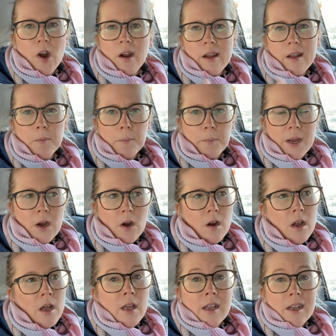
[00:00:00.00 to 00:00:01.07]
and
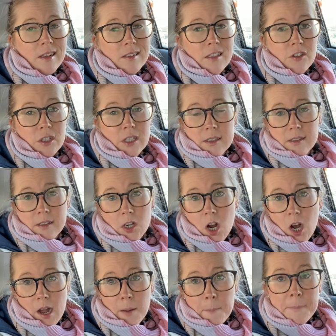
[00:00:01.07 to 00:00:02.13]
bigger, essentially it's
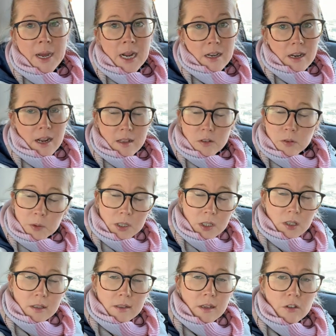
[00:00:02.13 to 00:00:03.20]
not, but it has a really
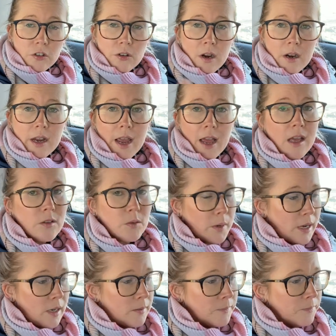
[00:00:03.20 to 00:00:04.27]
good sized trunk as
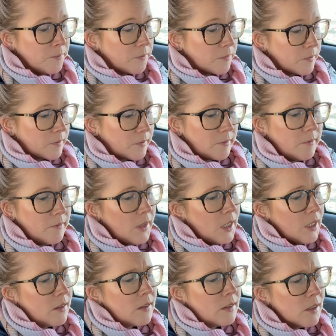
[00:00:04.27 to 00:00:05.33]
well.
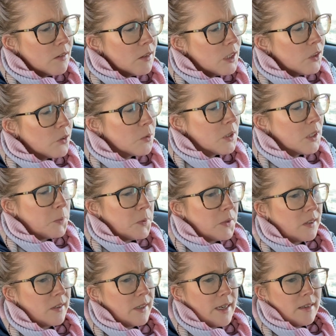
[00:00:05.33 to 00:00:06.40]
Steering is really
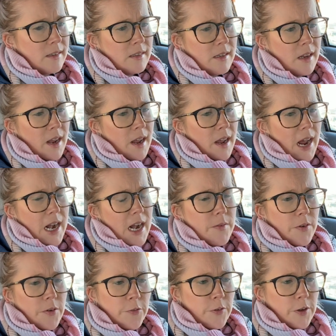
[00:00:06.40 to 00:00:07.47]
precise. I
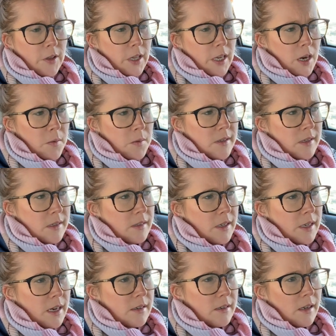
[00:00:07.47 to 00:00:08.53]
never felt like I was
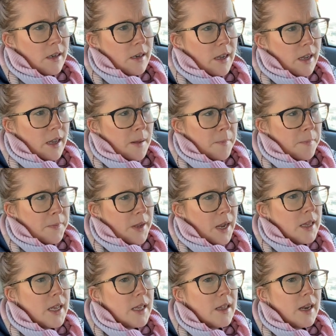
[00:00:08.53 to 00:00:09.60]
disconnected. I
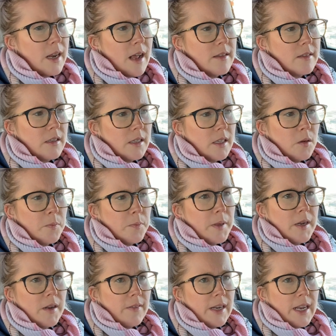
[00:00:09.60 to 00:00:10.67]
like that it has a little
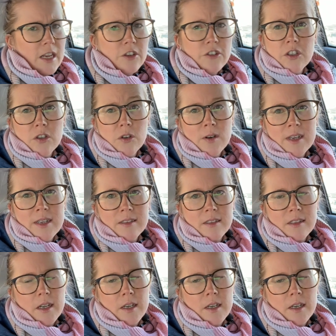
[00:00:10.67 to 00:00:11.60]
bit of an engine noise.